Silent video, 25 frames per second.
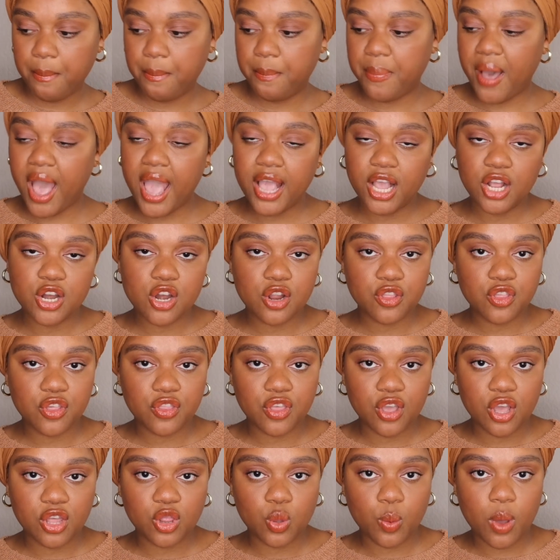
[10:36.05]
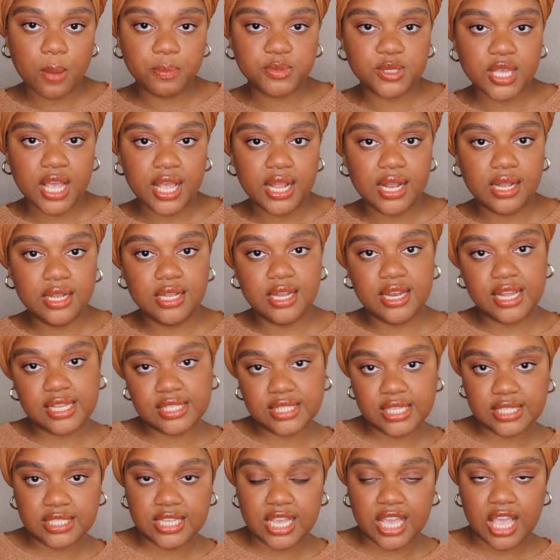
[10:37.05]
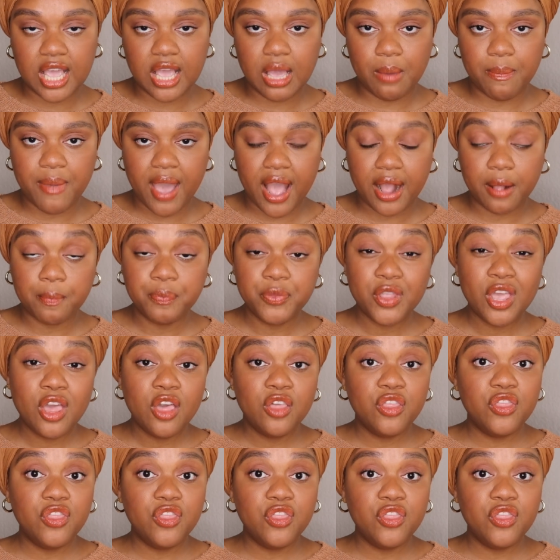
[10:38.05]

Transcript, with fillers: buying another thing on the website, the next day taking it back.